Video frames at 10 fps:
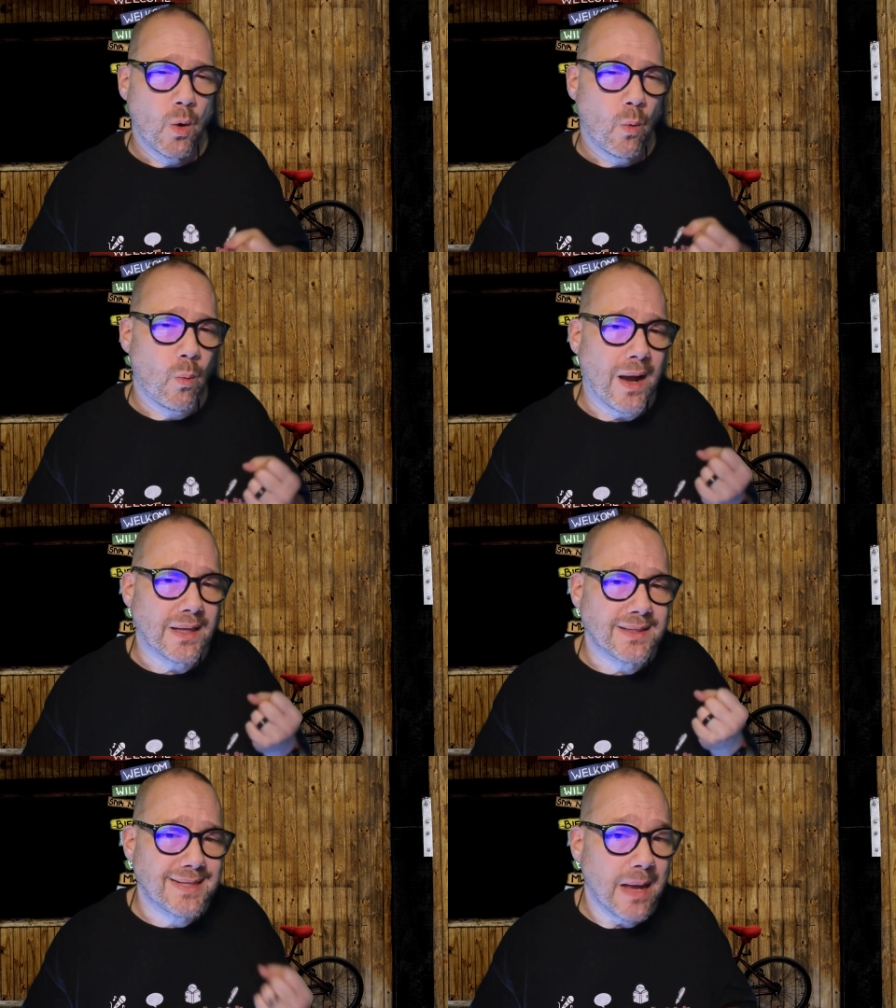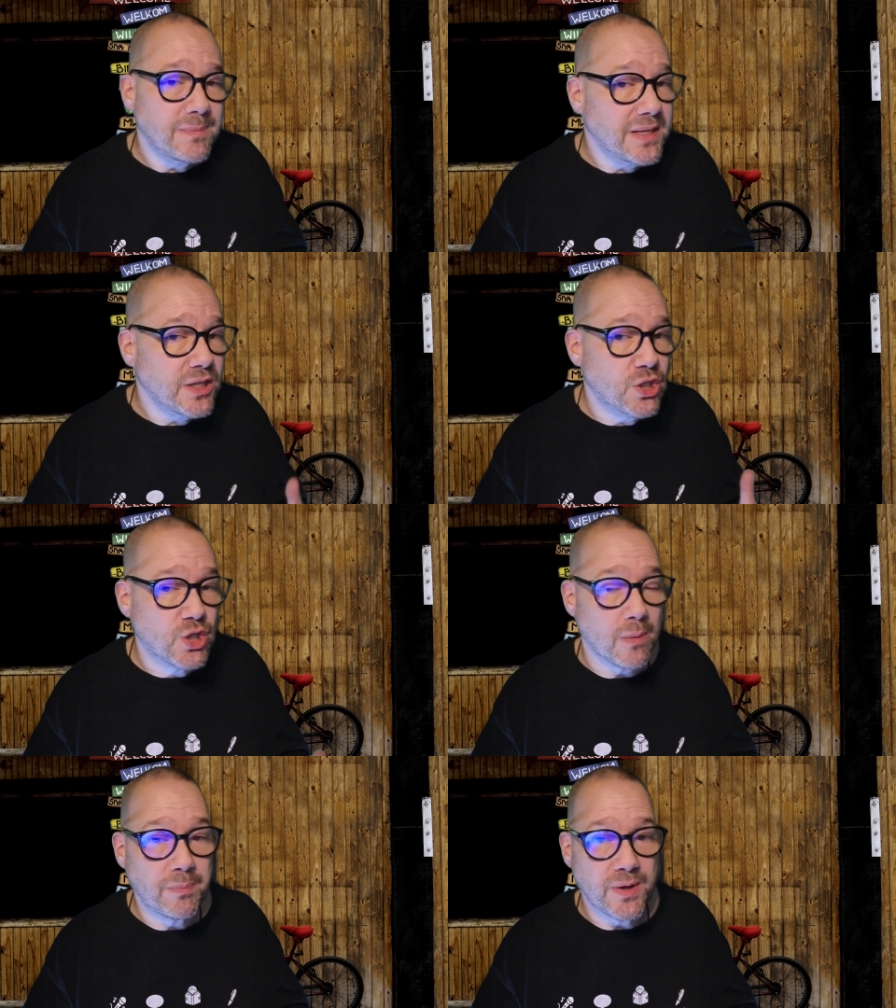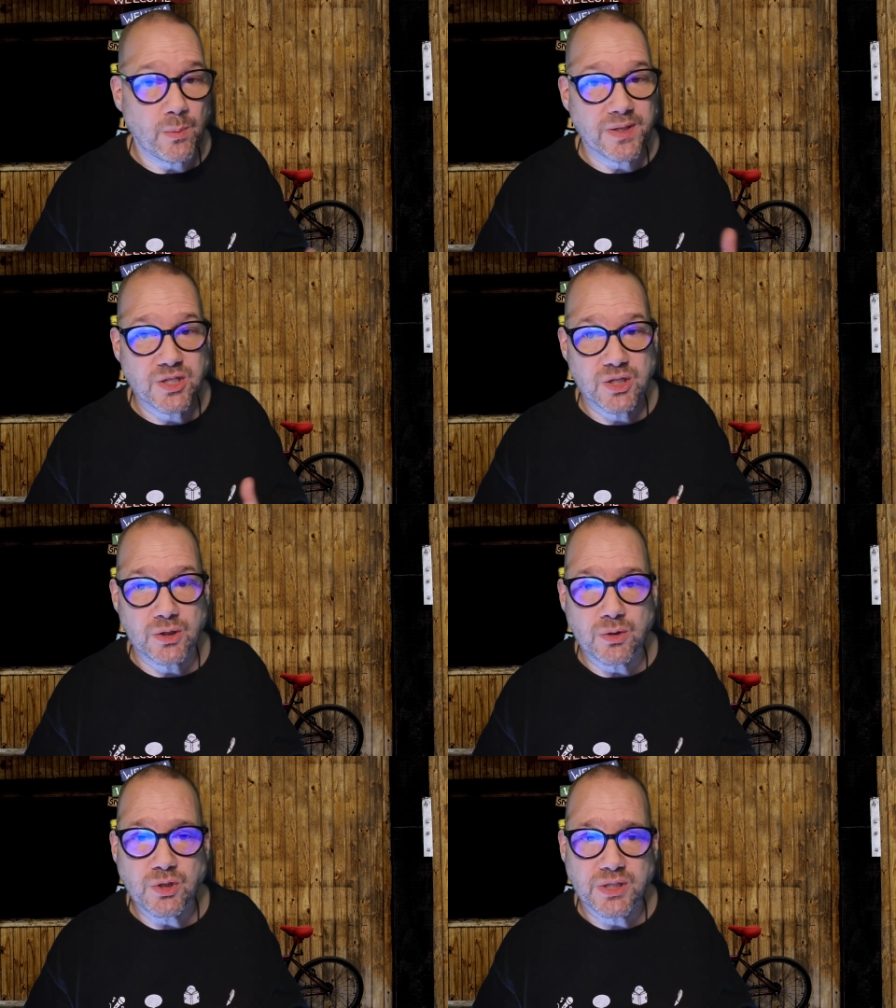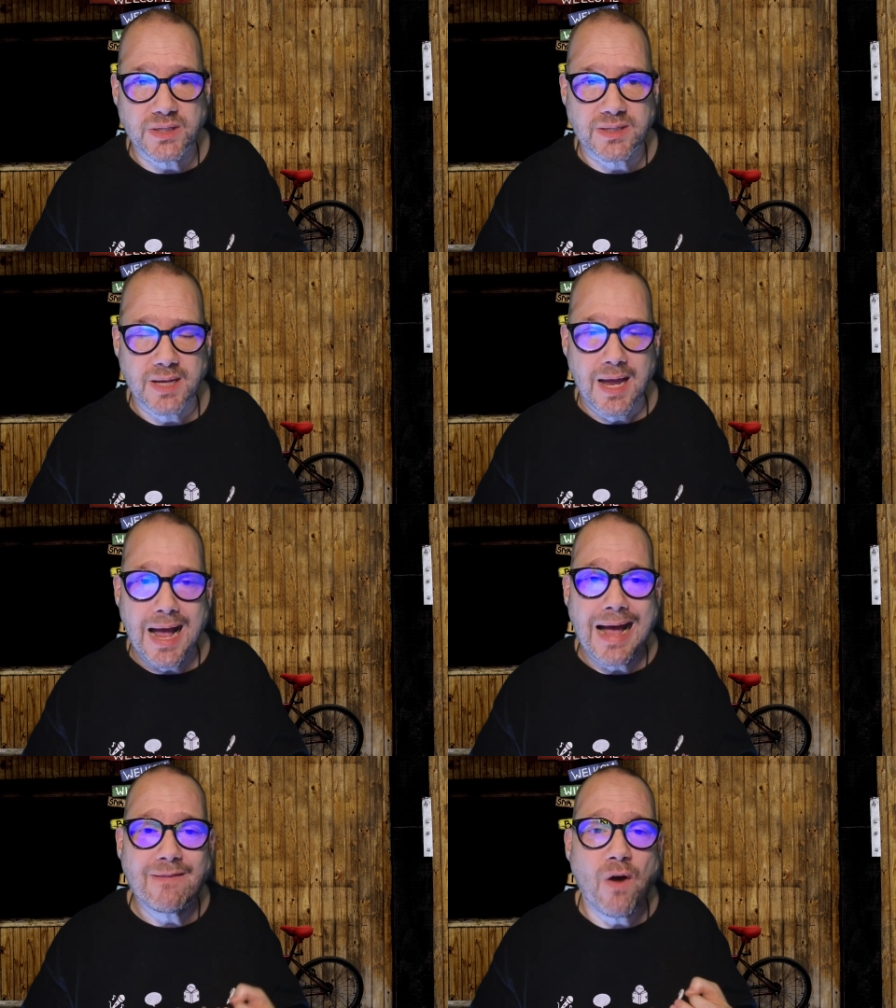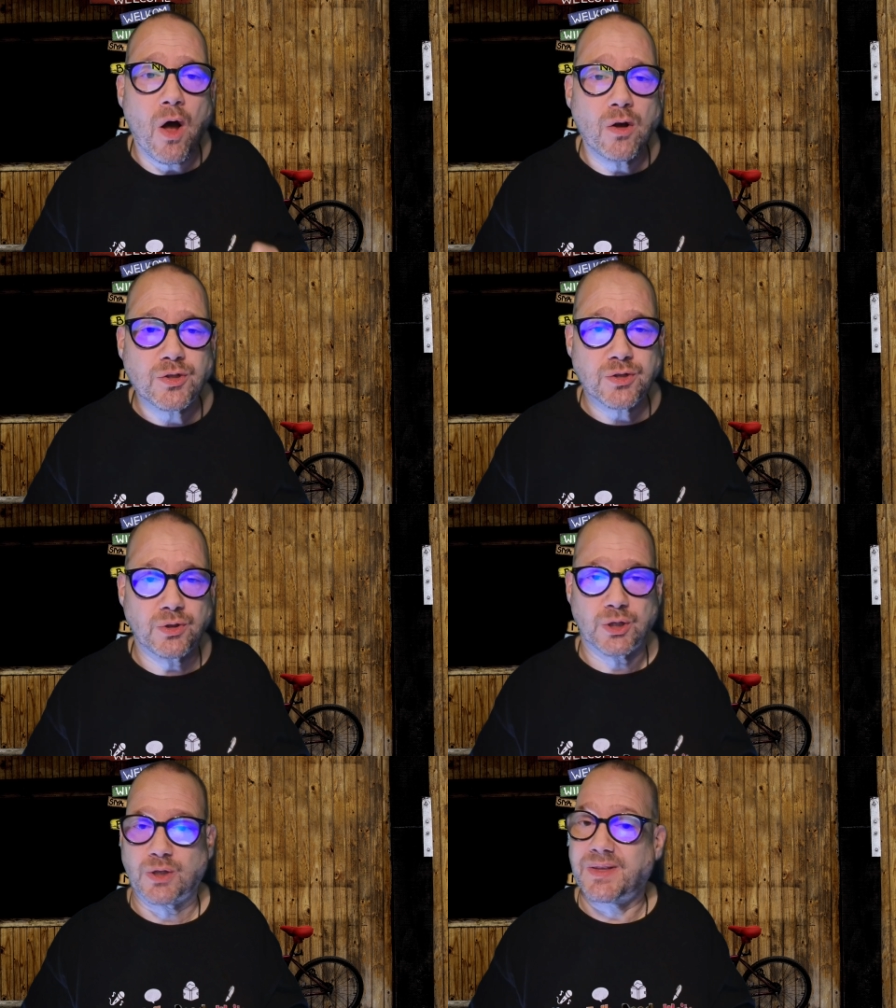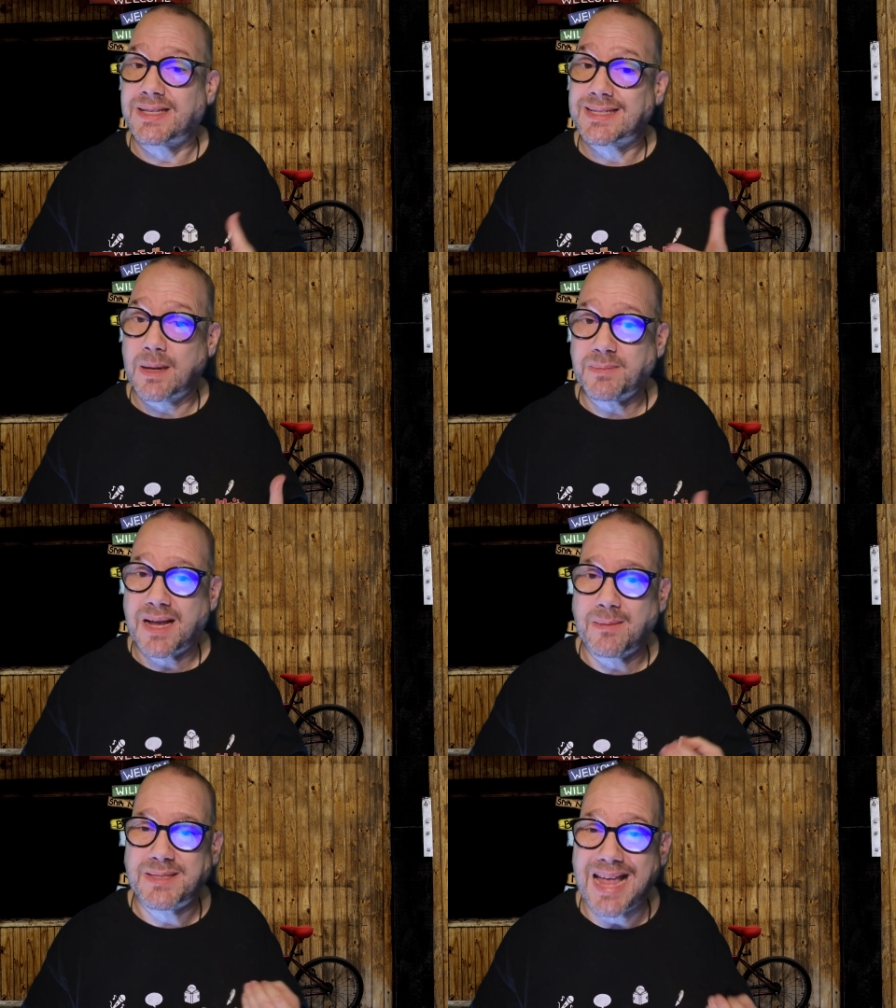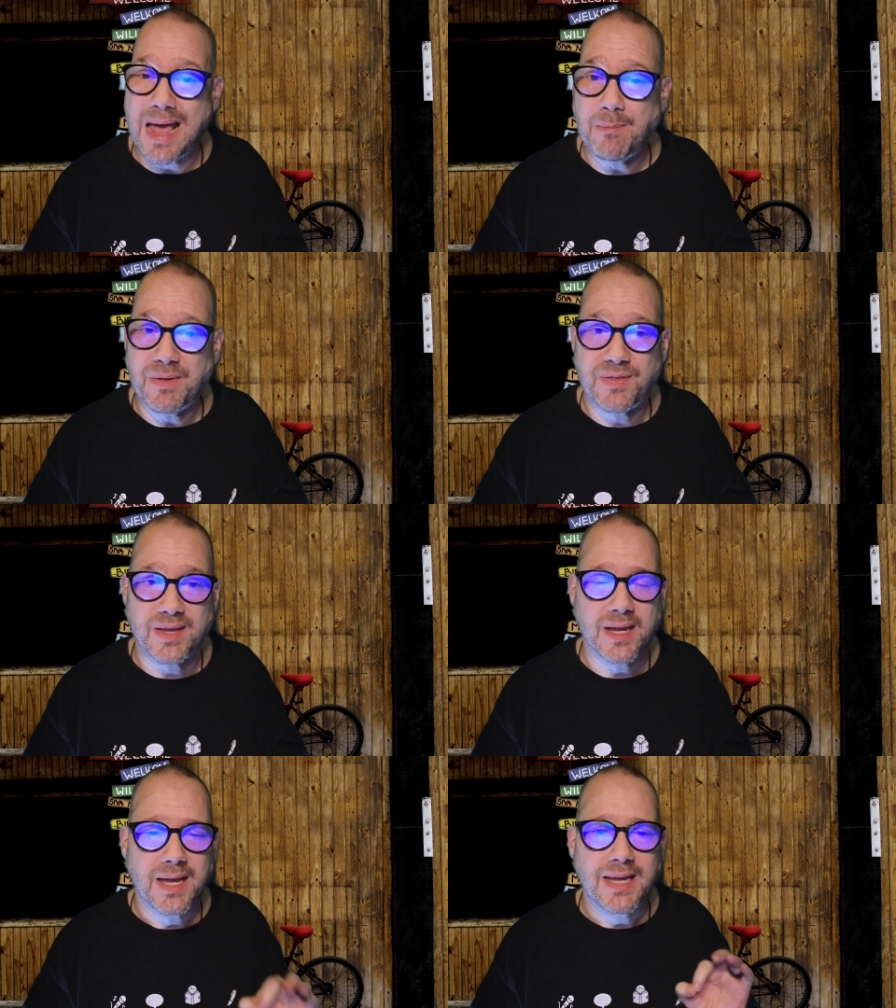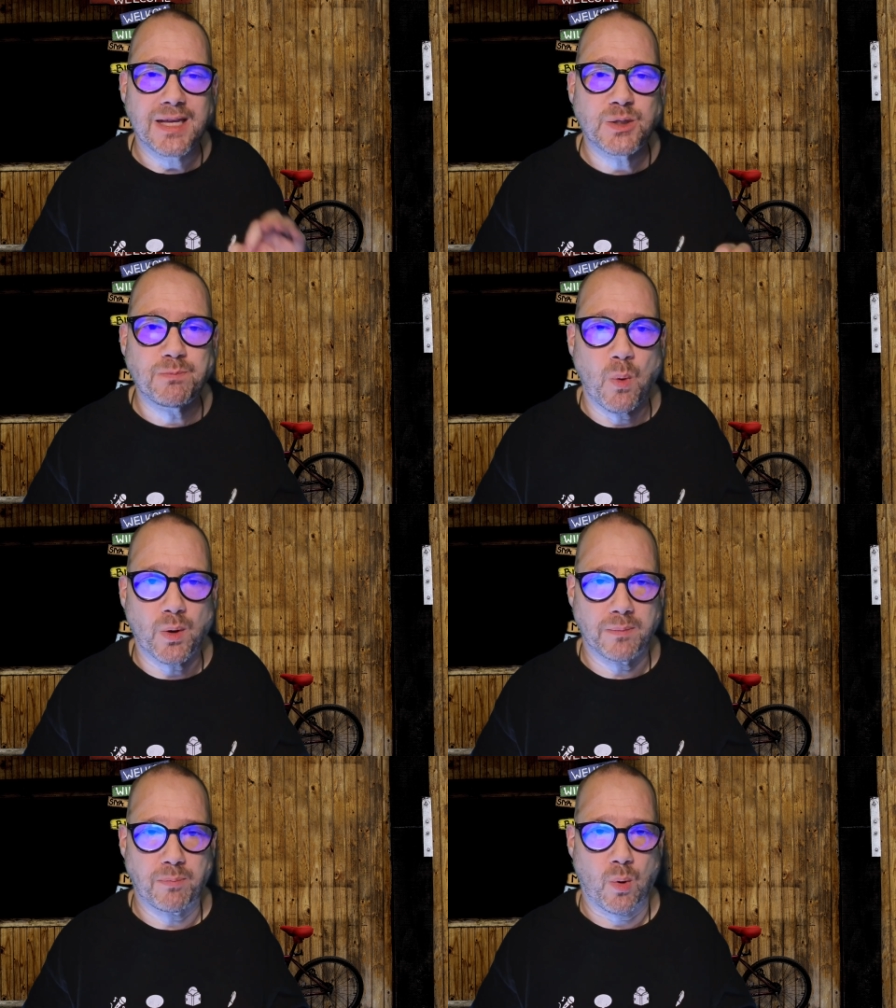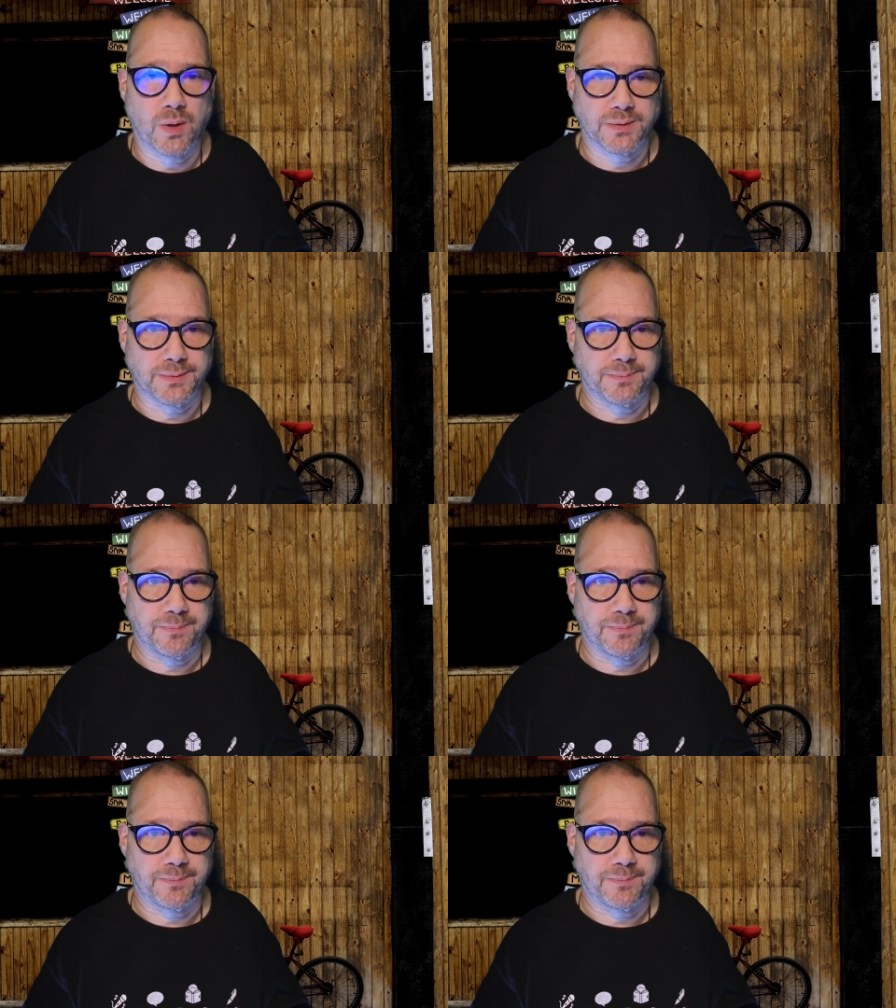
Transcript: While it's tempting to jump in with solutions, I've also learned that sometimes empathy is more important.